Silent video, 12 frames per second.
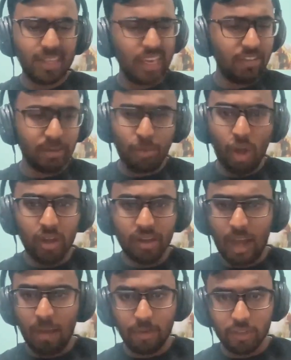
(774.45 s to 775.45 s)
Even Paul
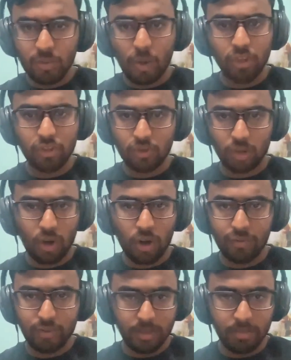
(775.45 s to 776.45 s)
Graham responds to a lot
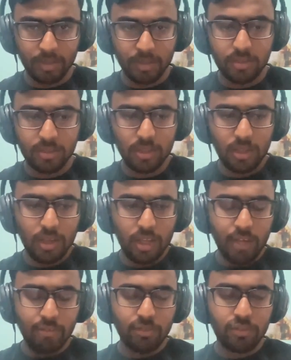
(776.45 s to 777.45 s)
of emails
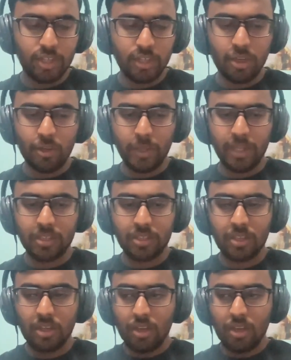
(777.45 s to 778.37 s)
if you've seen the tweets.